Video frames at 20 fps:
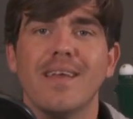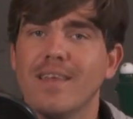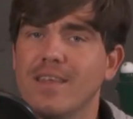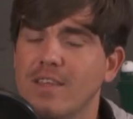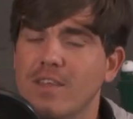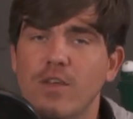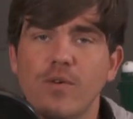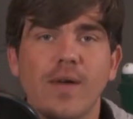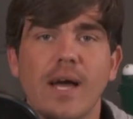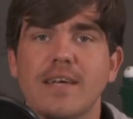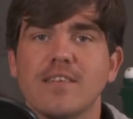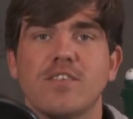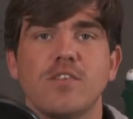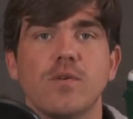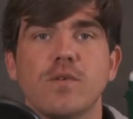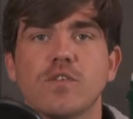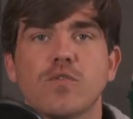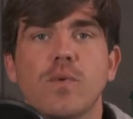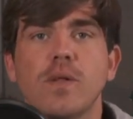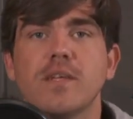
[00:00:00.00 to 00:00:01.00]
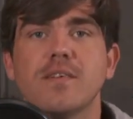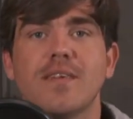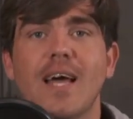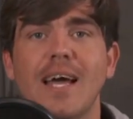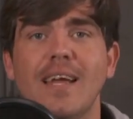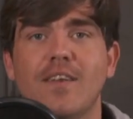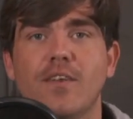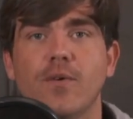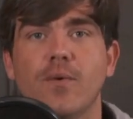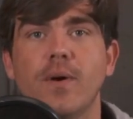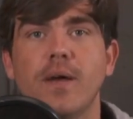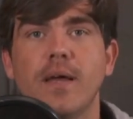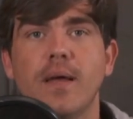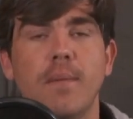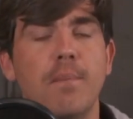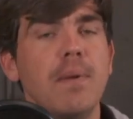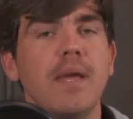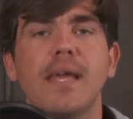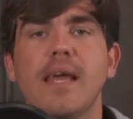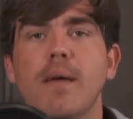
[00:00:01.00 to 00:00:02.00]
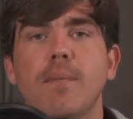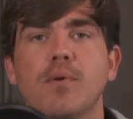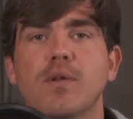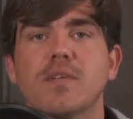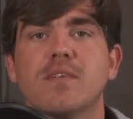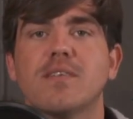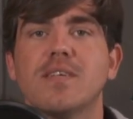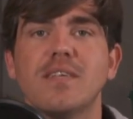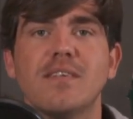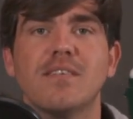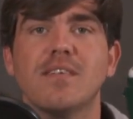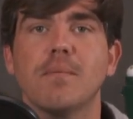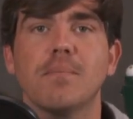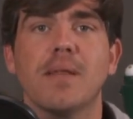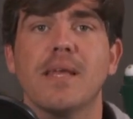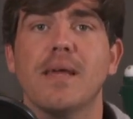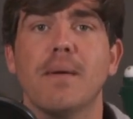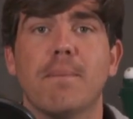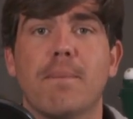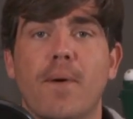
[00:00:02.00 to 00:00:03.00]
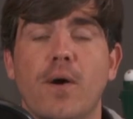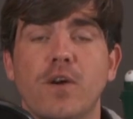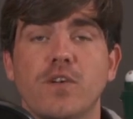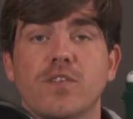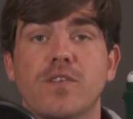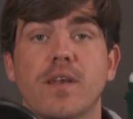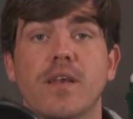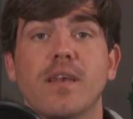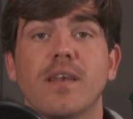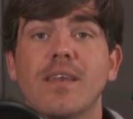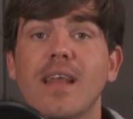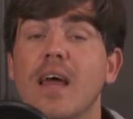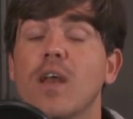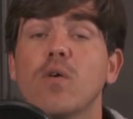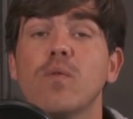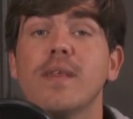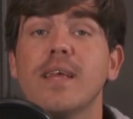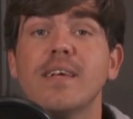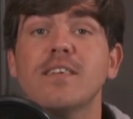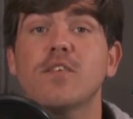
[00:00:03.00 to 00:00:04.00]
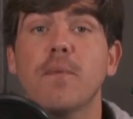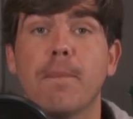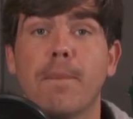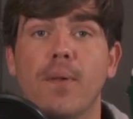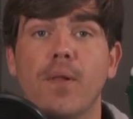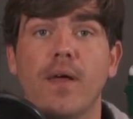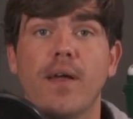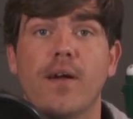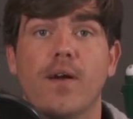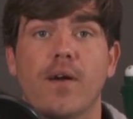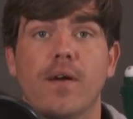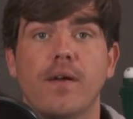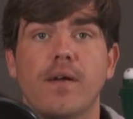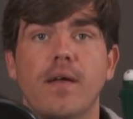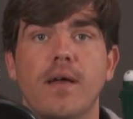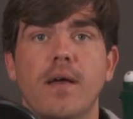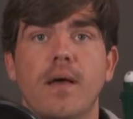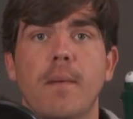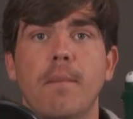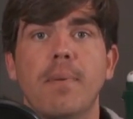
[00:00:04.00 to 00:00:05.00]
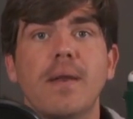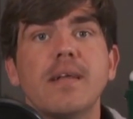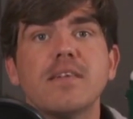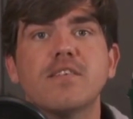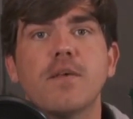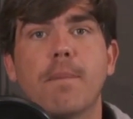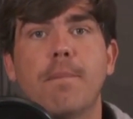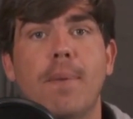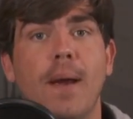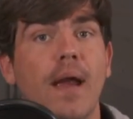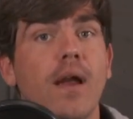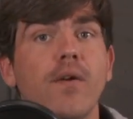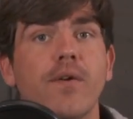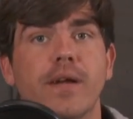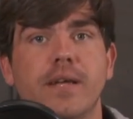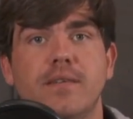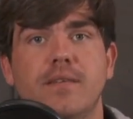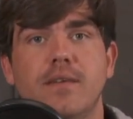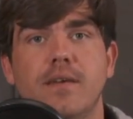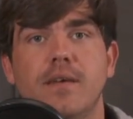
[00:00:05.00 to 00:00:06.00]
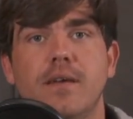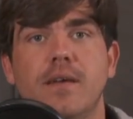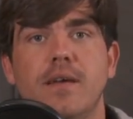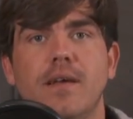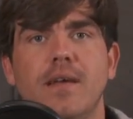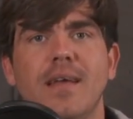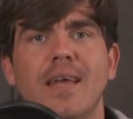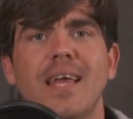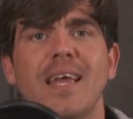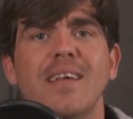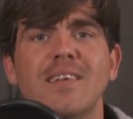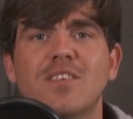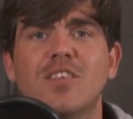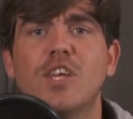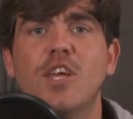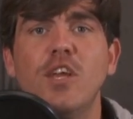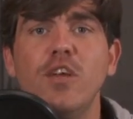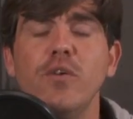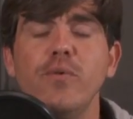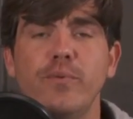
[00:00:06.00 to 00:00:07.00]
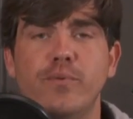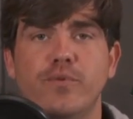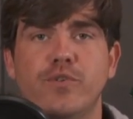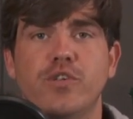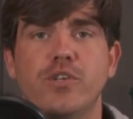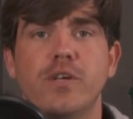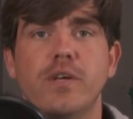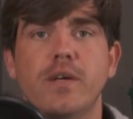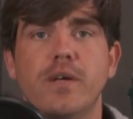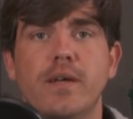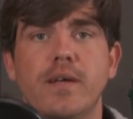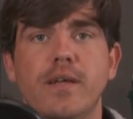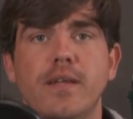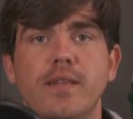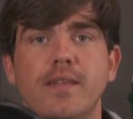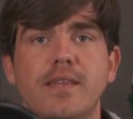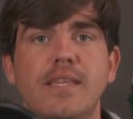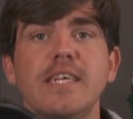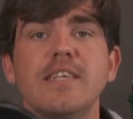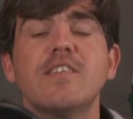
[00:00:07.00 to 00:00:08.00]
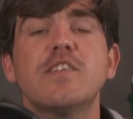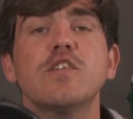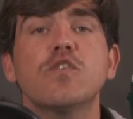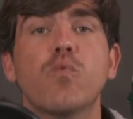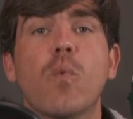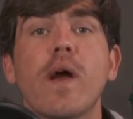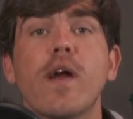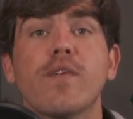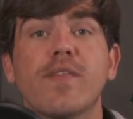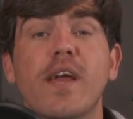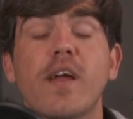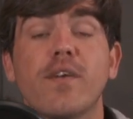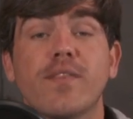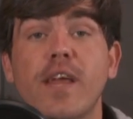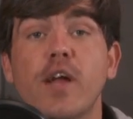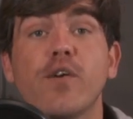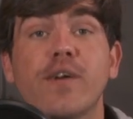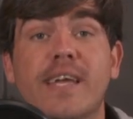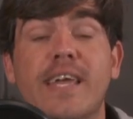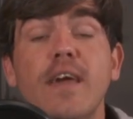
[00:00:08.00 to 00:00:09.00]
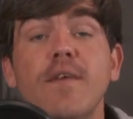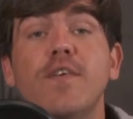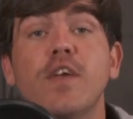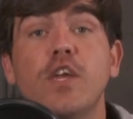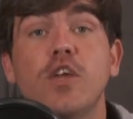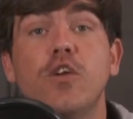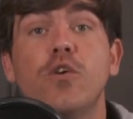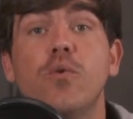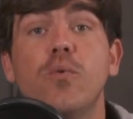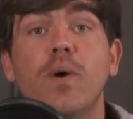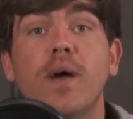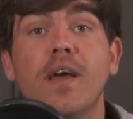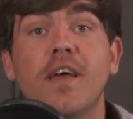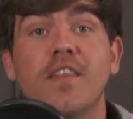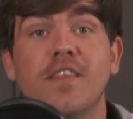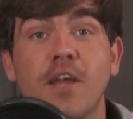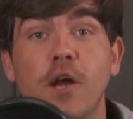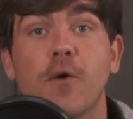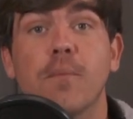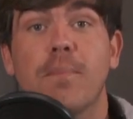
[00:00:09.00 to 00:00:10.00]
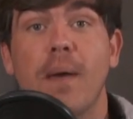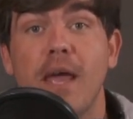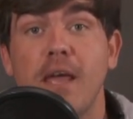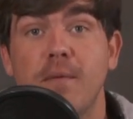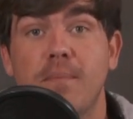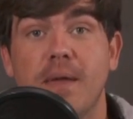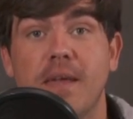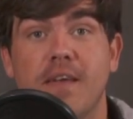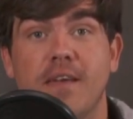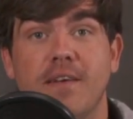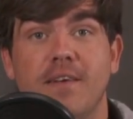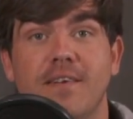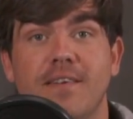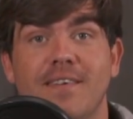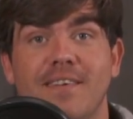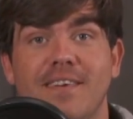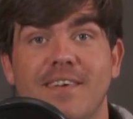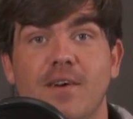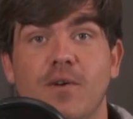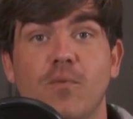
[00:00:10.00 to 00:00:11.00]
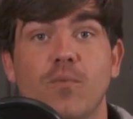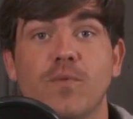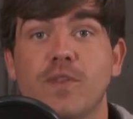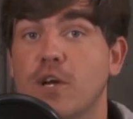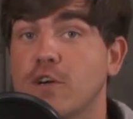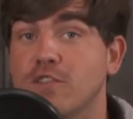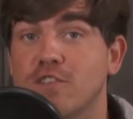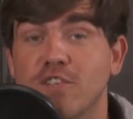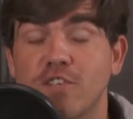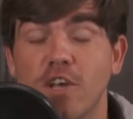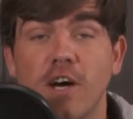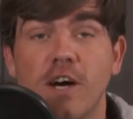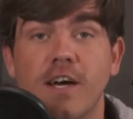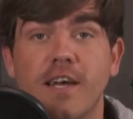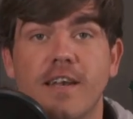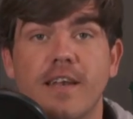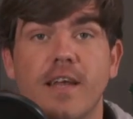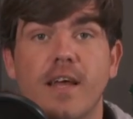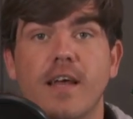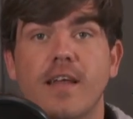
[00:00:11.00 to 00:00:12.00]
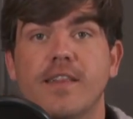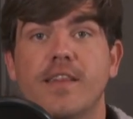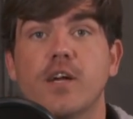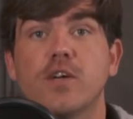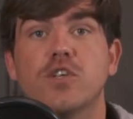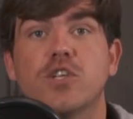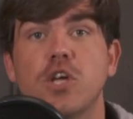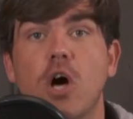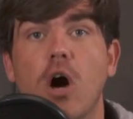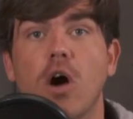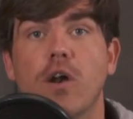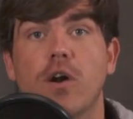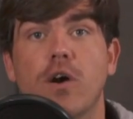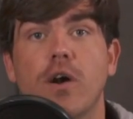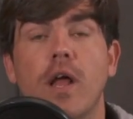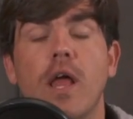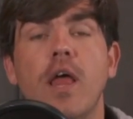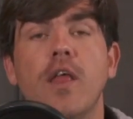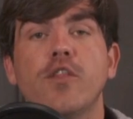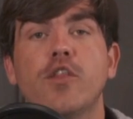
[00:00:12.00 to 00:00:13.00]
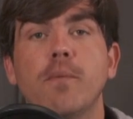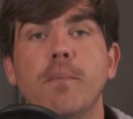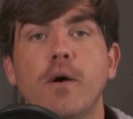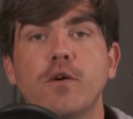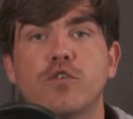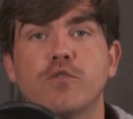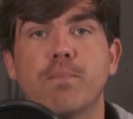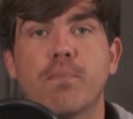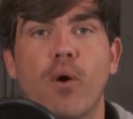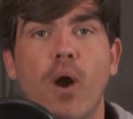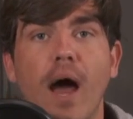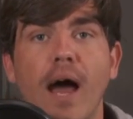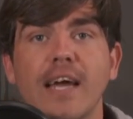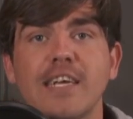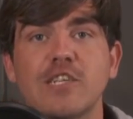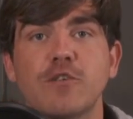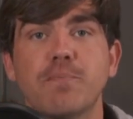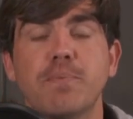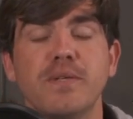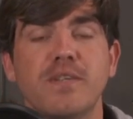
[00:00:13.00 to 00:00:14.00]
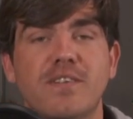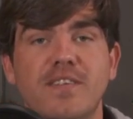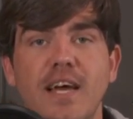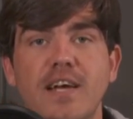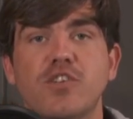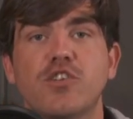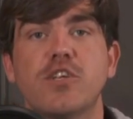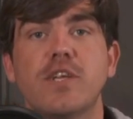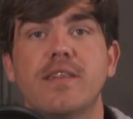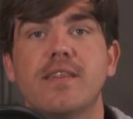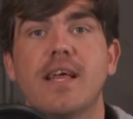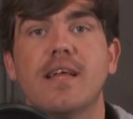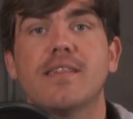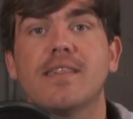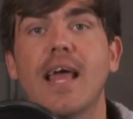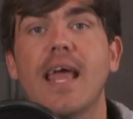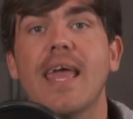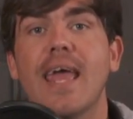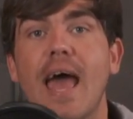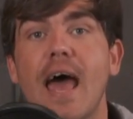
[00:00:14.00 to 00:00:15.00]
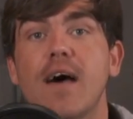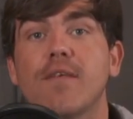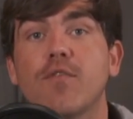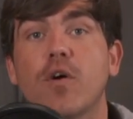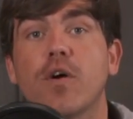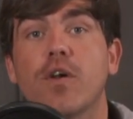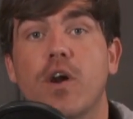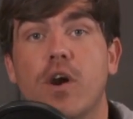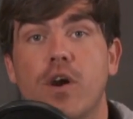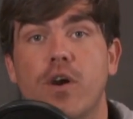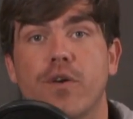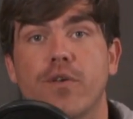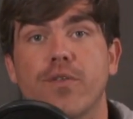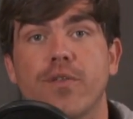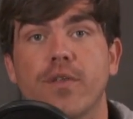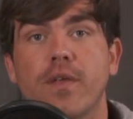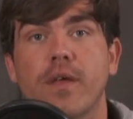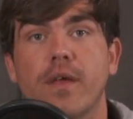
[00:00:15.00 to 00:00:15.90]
you guys know as well as I do, being able to see something in person, not only as a player, but as a parent, is huge. This is where they're giving you their baby, their son, their daughter, the most prized possession that they have on earth.